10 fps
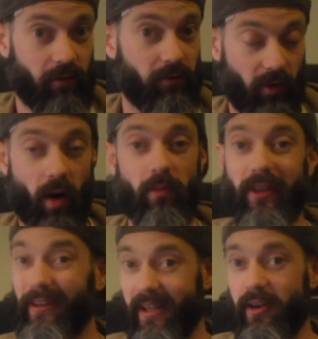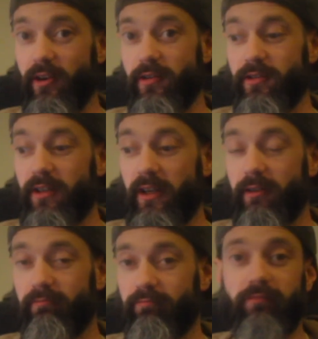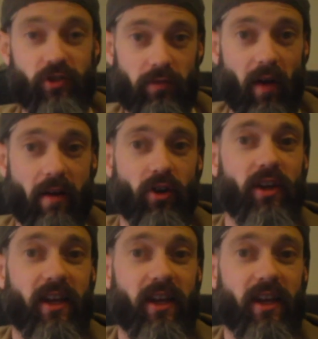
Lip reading: from the leader's Survivor